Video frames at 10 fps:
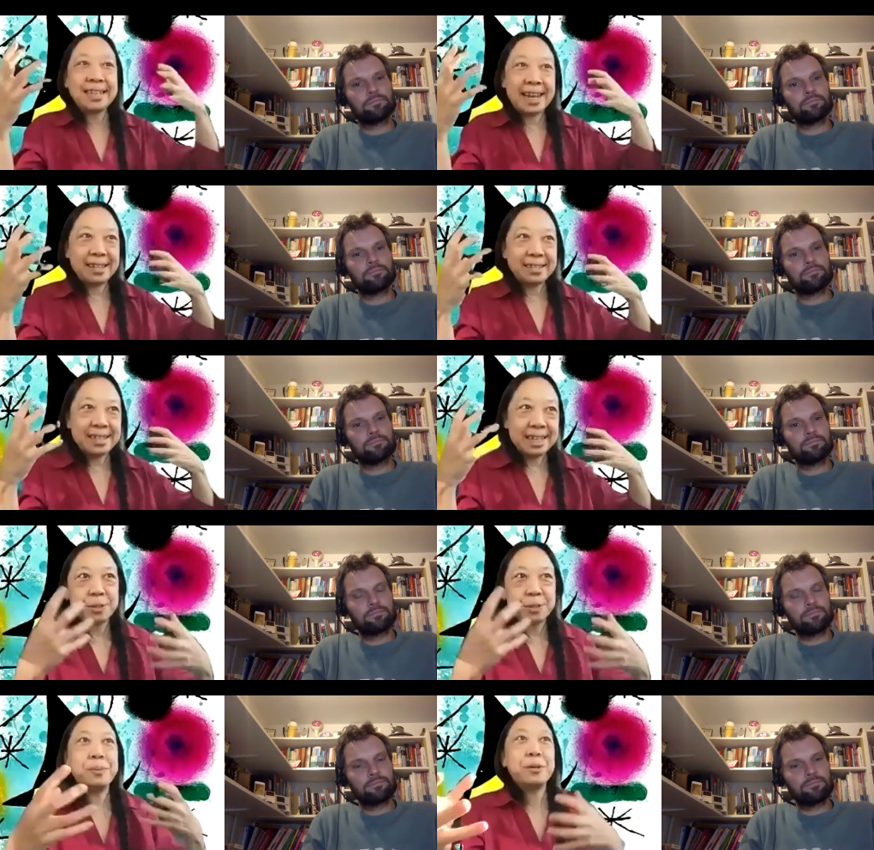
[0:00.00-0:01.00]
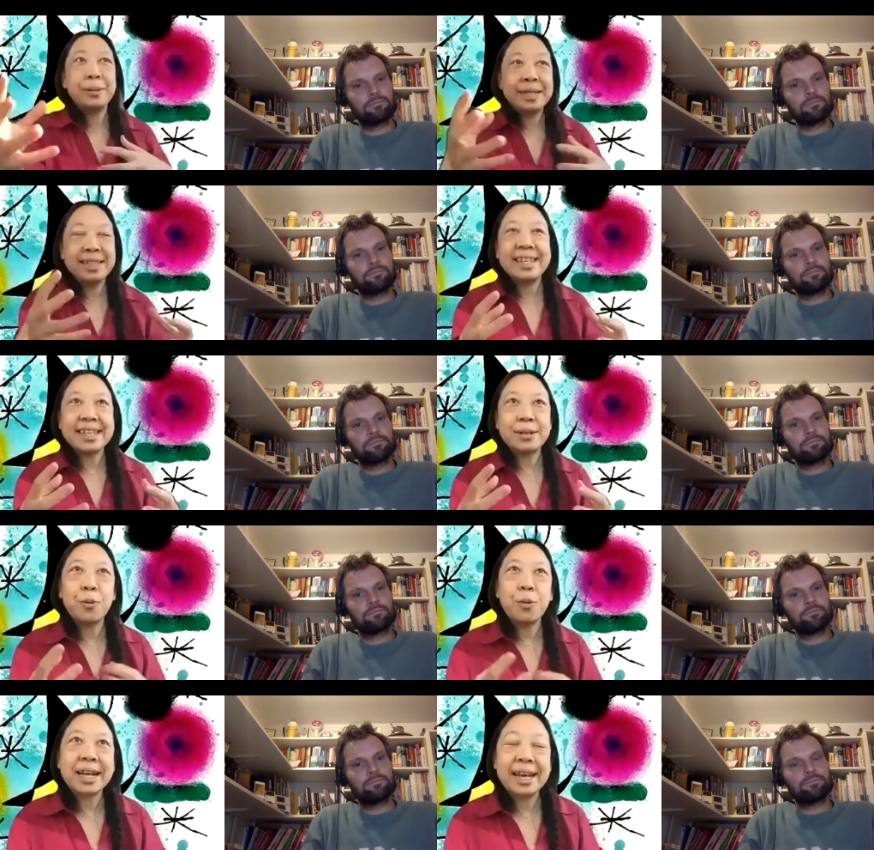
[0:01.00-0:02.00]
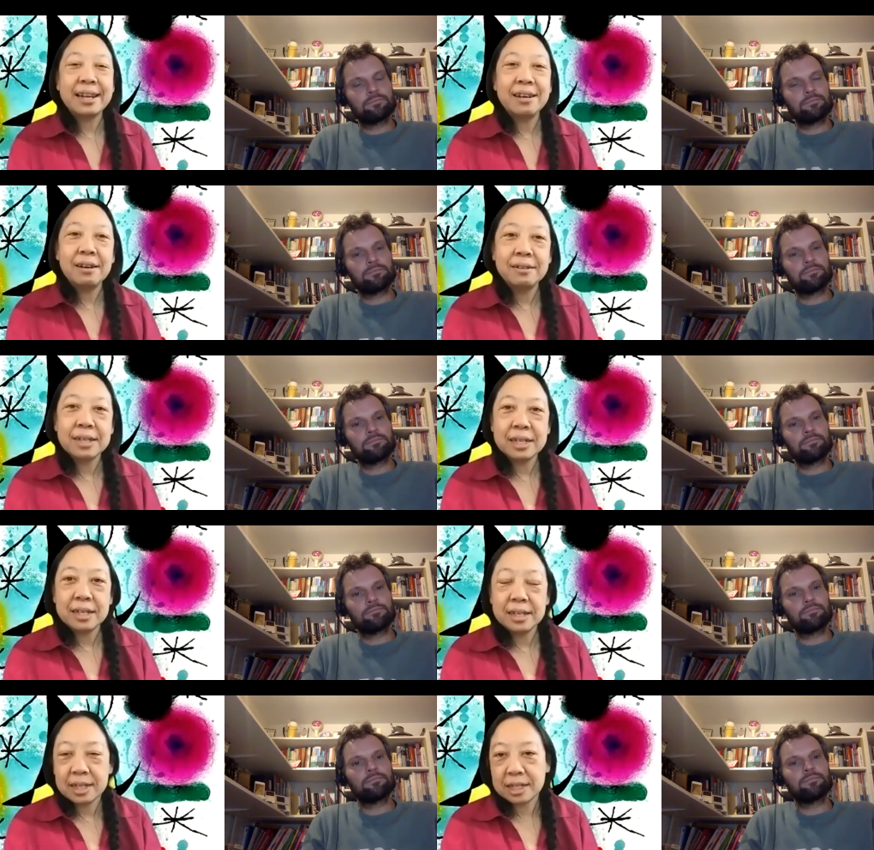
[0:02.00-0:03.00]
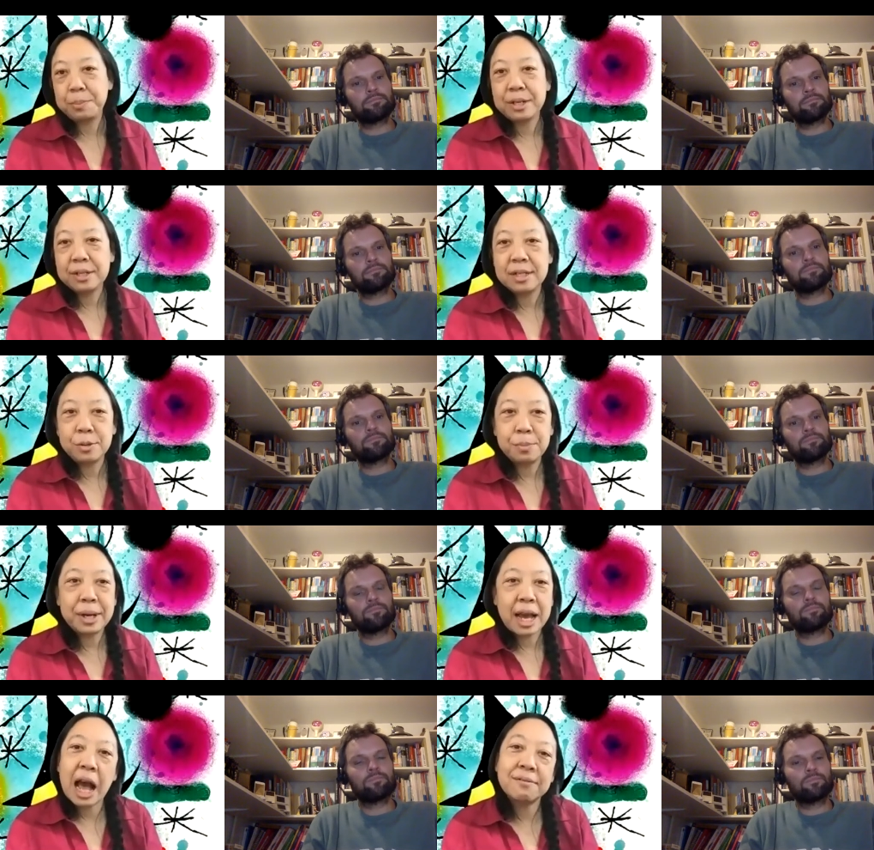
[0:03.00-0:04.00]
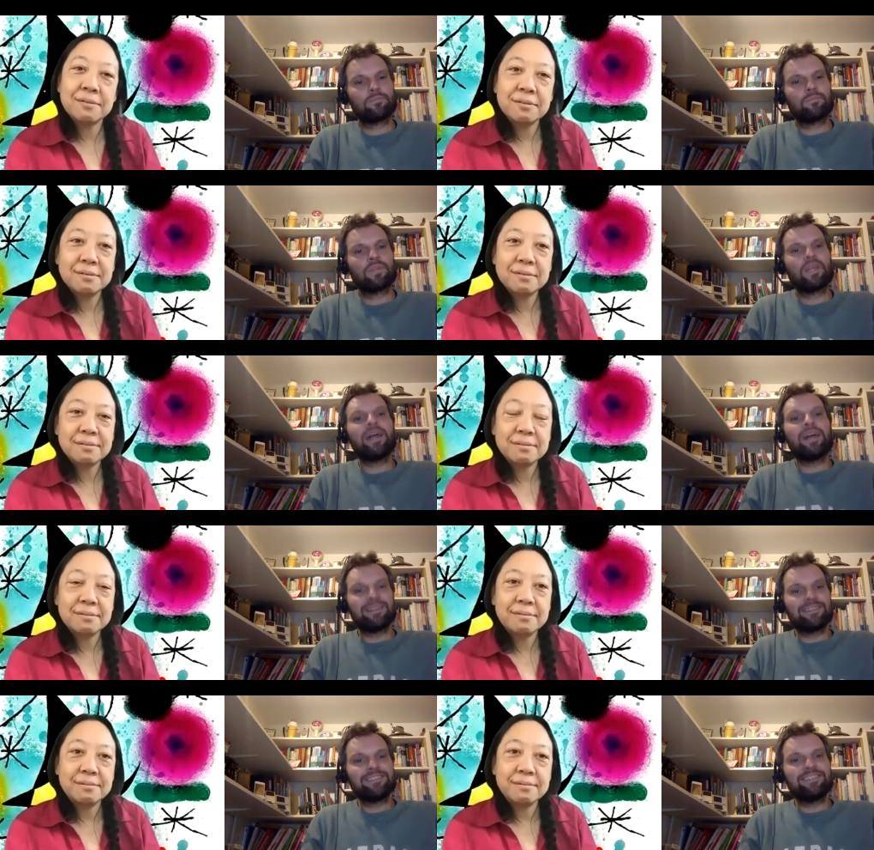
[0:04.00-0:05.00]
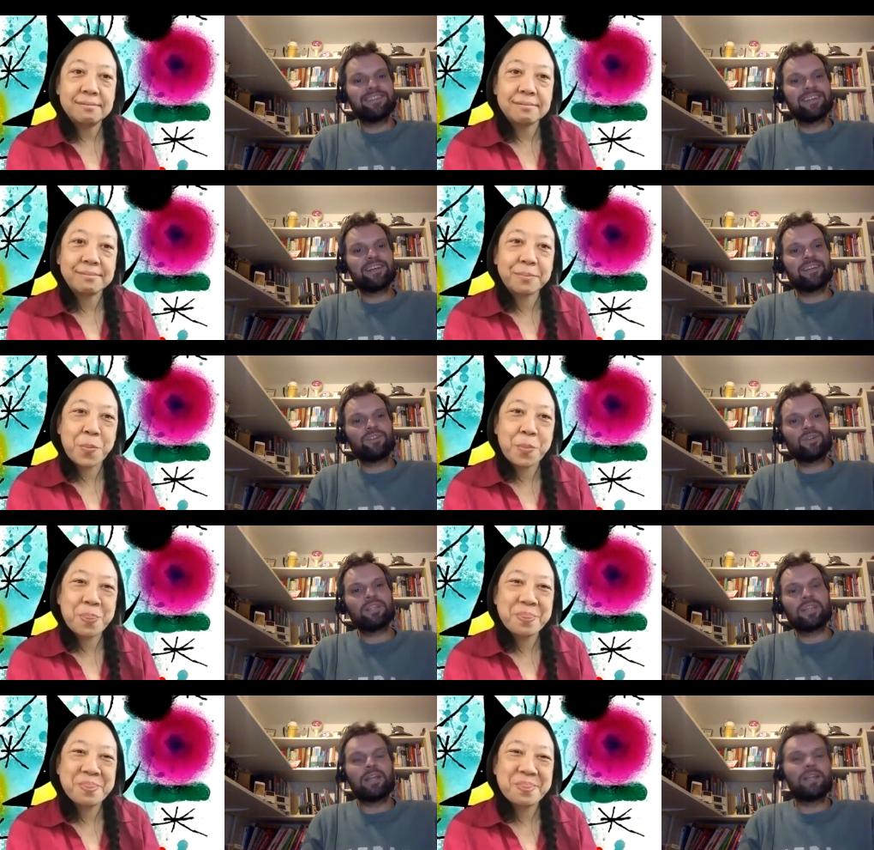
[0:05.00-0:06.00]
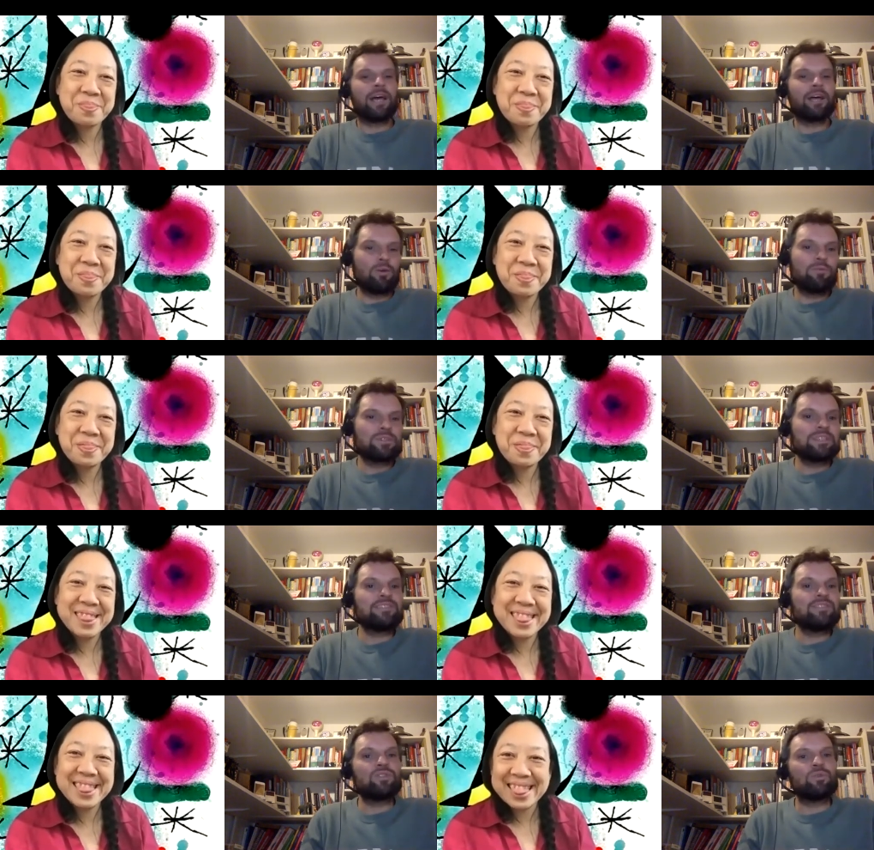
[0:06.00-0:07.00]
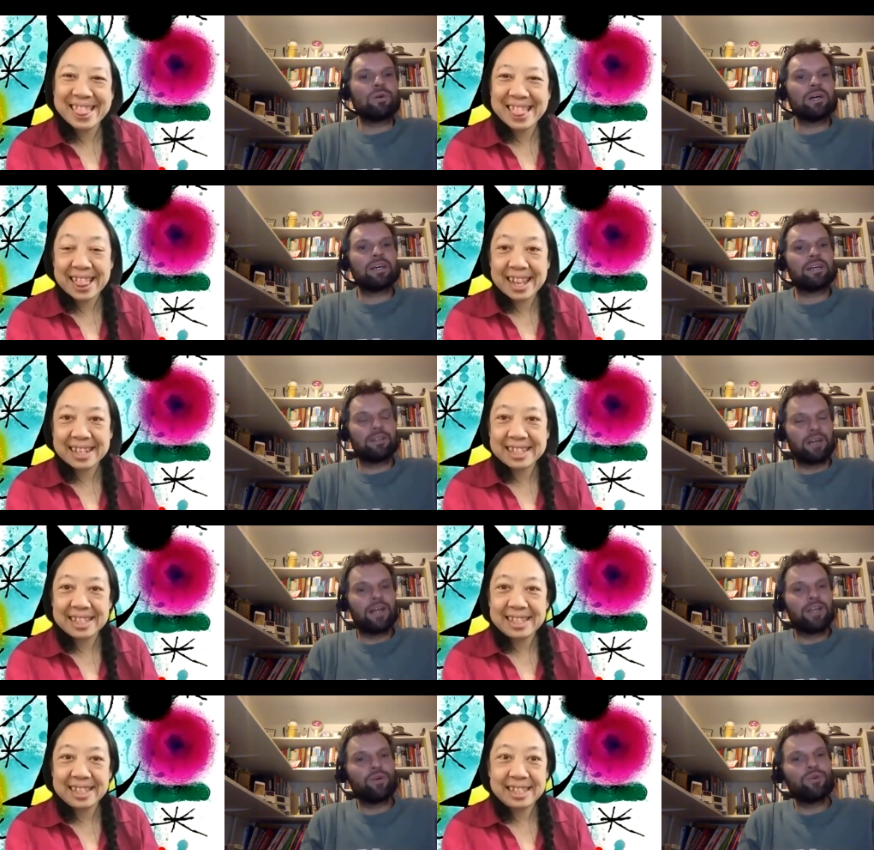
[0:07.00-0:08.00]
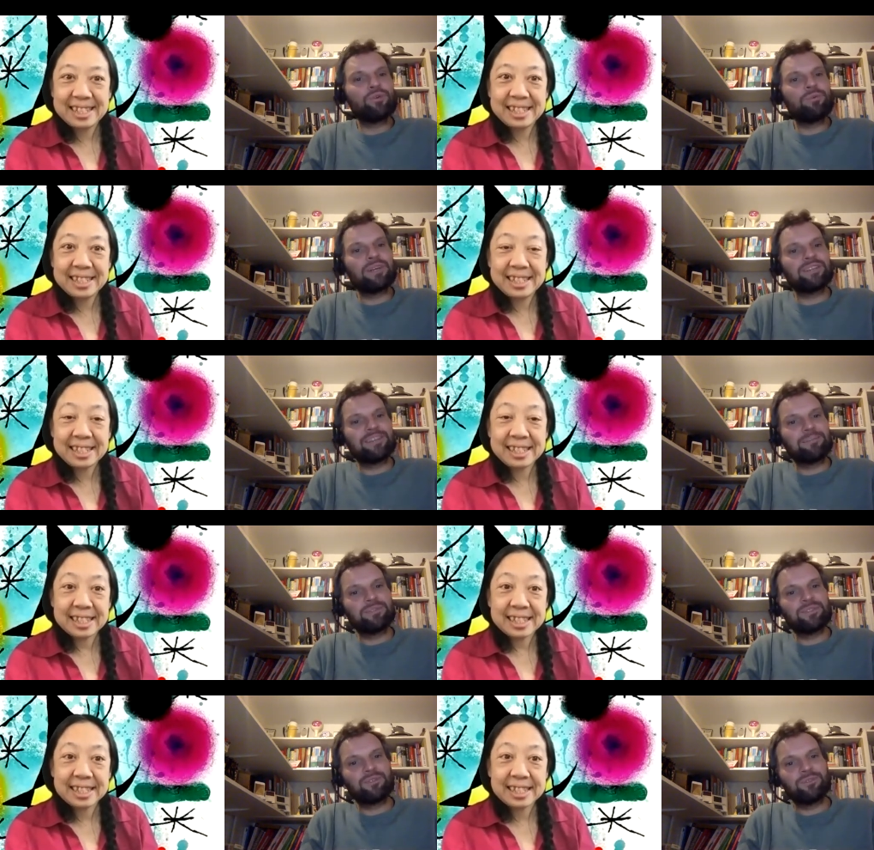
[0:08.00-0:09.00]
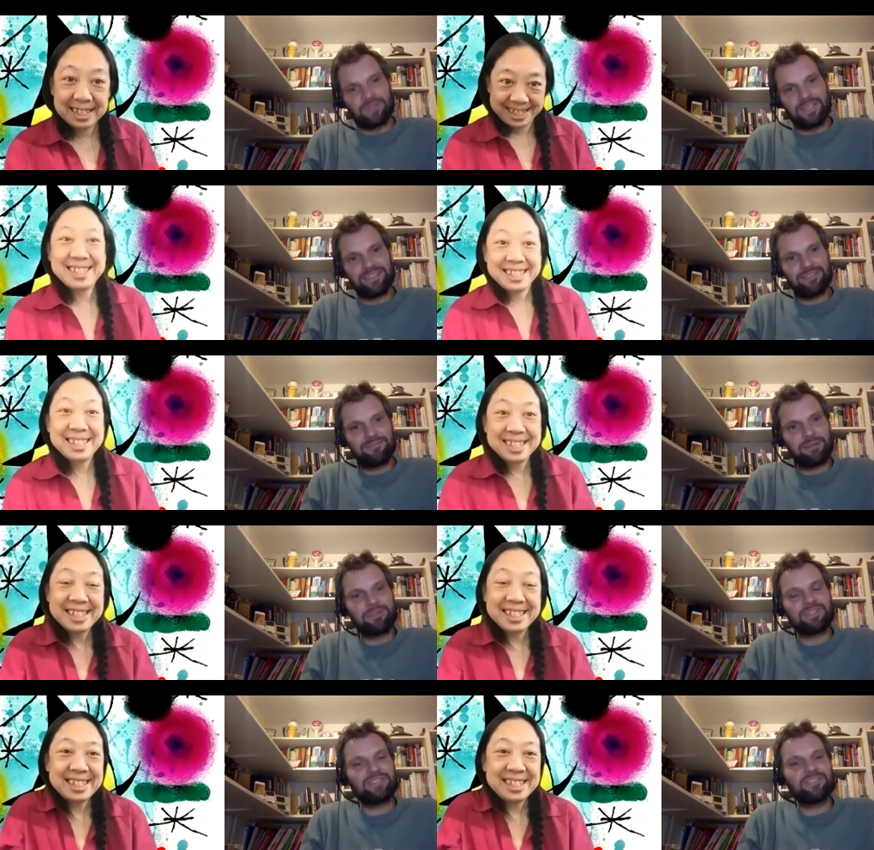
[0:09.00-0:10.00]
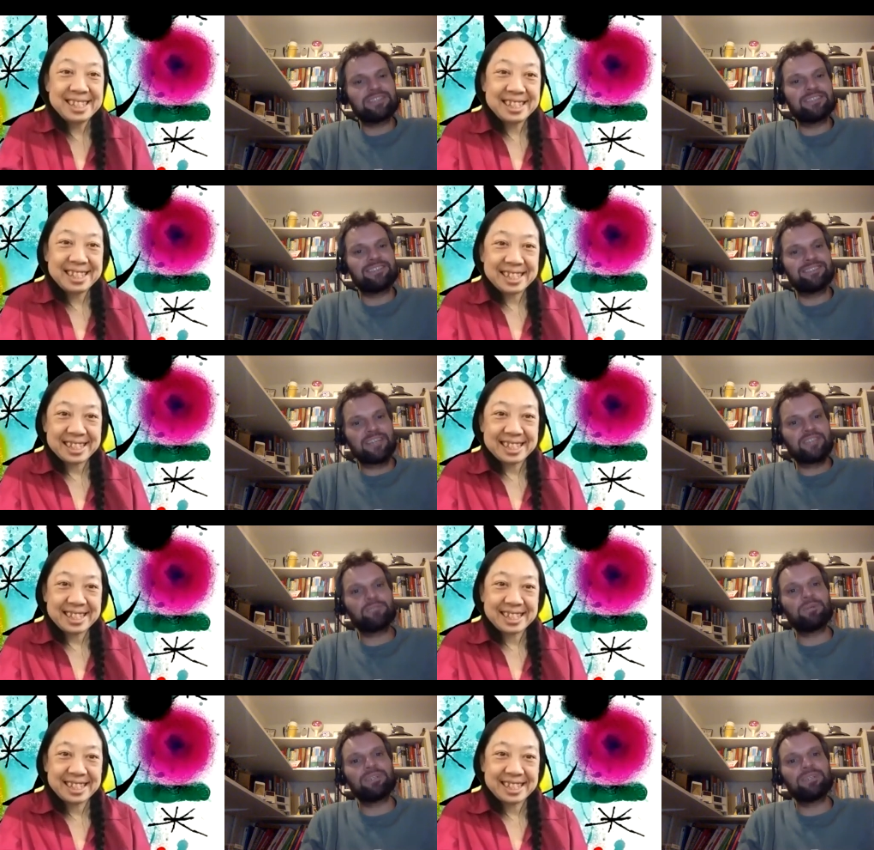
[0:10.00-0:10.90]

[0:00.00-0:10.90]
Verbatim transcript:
Speaker 1: and experimenting what kind of experience you may have
Speaker 2: yeah so that and, of course that's also why i i know you because i'm also uh, very much interested in tangible